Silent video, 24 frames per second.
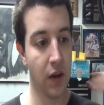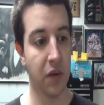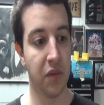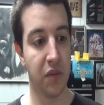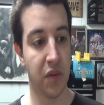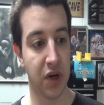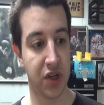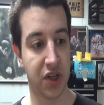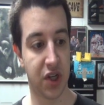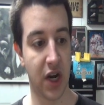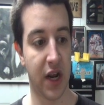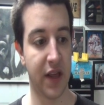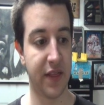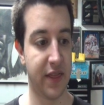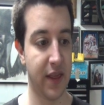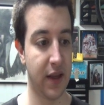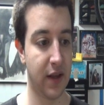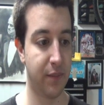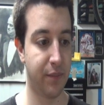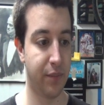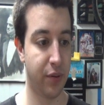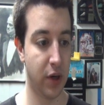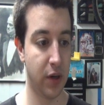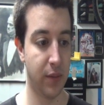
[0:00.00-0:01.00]
which I
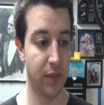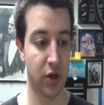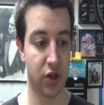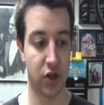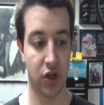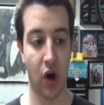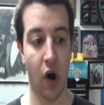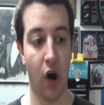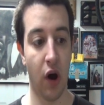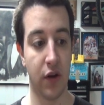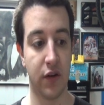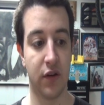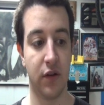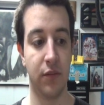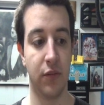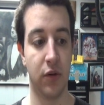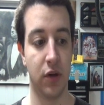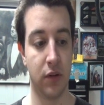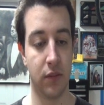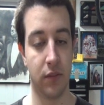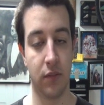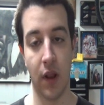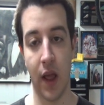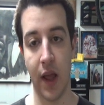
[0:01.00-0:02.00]
think pretty much caused
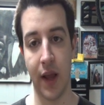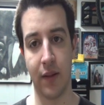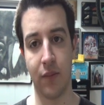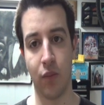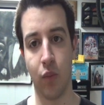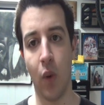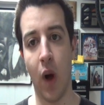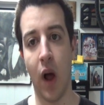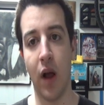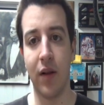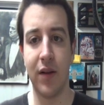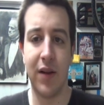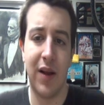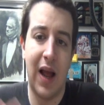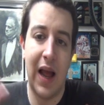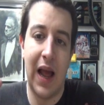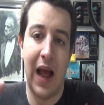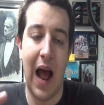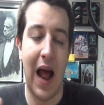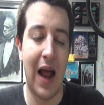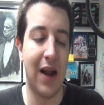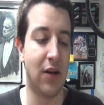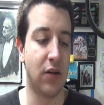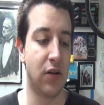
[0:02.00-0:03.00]
him, like, well,
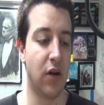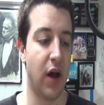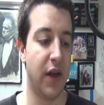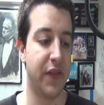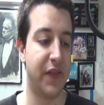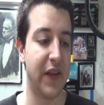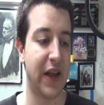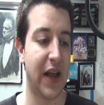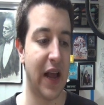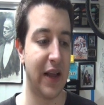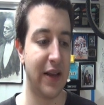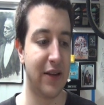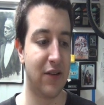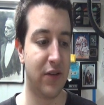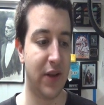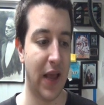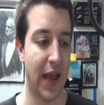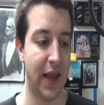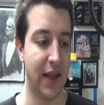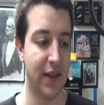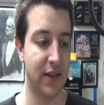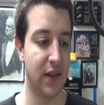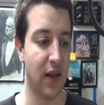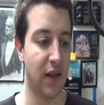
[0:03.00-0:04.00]
I don't know, I think I
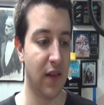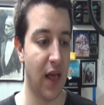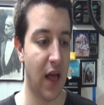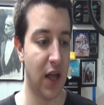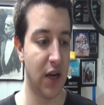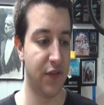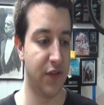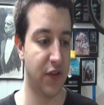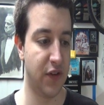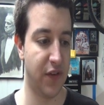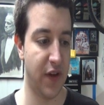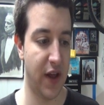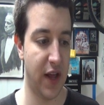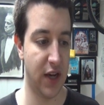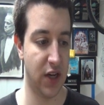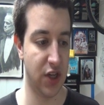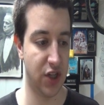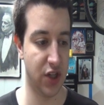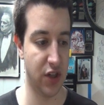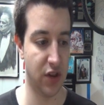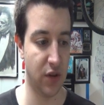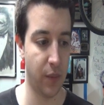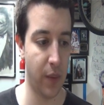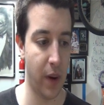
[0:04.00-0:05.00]
gained a lot of
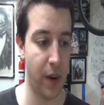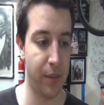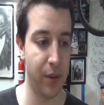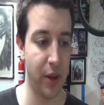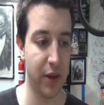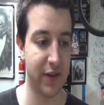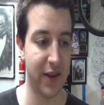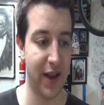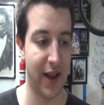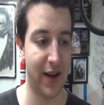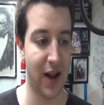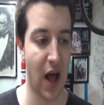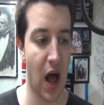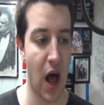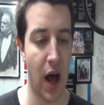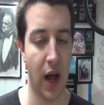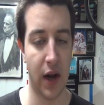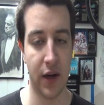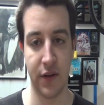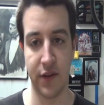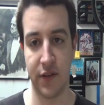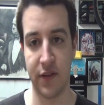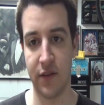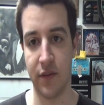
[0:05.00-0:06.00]
advantage either way, plus I had
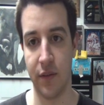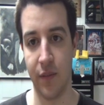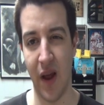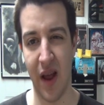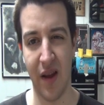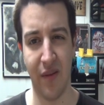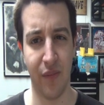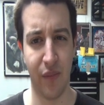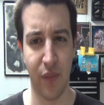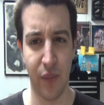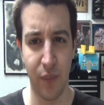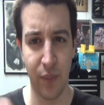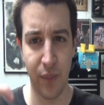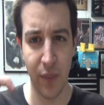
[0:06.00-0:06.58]
Honest, and